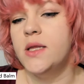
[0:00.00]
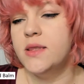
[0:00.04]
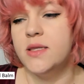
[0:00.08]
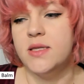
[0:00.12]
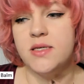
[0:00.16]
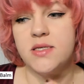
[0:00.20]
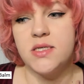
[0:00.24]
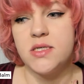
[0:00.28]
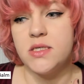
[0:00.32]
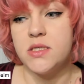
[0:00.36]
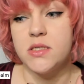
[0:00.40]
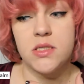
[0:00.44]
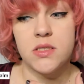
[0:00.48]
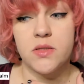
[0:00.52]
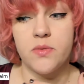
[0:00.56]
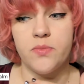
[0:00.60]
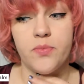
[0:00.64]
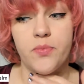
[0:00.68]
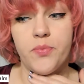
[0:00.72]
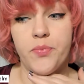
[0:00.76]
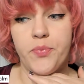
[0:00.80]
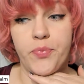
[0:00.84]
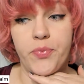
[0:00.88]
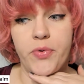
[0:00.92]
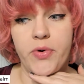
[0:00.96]
This is
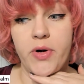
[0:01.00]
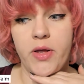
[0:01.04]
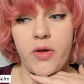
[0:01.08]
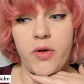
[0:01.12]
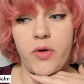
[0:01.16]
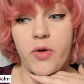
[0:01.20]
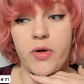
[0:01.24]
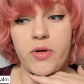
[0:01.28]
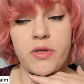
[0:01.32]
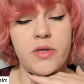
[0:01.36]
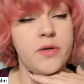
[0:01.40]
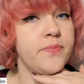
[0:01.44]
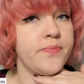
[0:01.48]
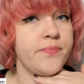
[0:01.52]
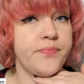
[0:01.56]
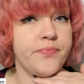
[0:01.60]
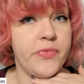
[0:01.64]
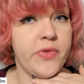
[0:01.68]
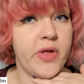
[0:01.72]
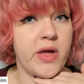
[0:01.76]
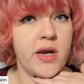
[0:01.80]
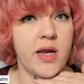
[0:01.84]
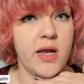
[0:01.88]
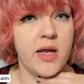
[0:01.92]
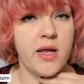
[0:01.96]
pretty good,
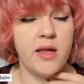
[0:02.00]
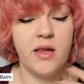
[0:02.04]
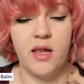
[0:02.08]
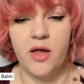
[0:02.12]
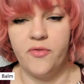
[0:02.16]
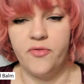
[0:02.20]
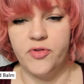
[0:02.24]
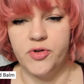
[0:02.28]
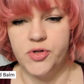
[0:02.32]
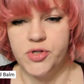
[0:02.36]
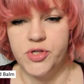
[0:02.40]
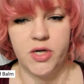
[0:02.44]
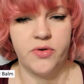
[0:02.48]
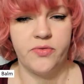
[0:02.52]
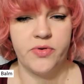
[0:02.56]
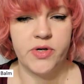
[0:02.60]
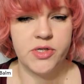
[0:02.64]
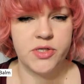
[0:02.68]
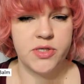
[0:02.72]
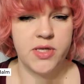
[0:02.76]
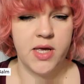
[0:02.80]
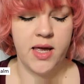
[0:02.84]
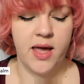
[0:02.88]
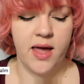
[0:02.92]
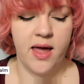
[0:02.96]
and I love the shade
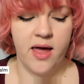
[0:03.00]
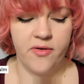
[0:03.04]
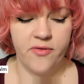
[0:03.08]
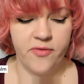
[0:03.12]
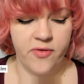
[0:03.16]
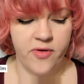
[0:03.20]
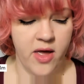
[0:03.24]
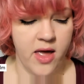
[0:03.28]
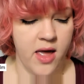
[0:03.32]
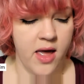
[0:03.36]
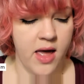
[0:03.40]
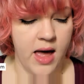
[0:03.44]
range they have.